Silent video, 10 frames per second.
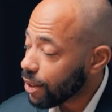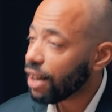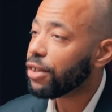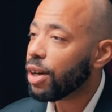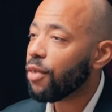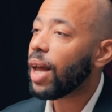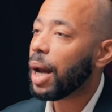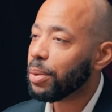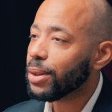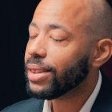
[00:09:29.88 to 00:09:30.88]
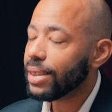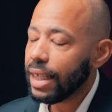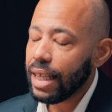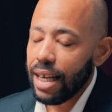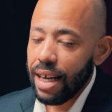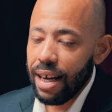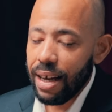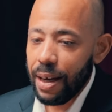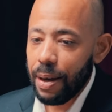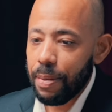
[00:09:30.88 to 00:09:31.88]
the category of diapers
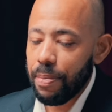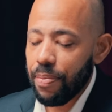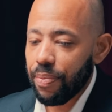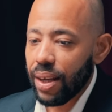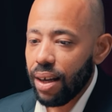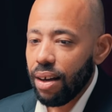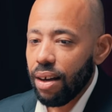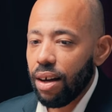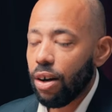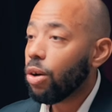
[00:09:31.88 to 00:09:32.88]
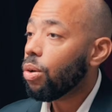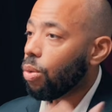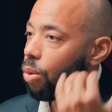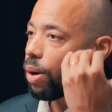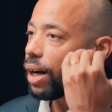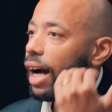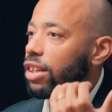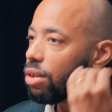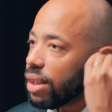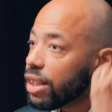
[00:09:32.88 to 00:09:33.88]
were actually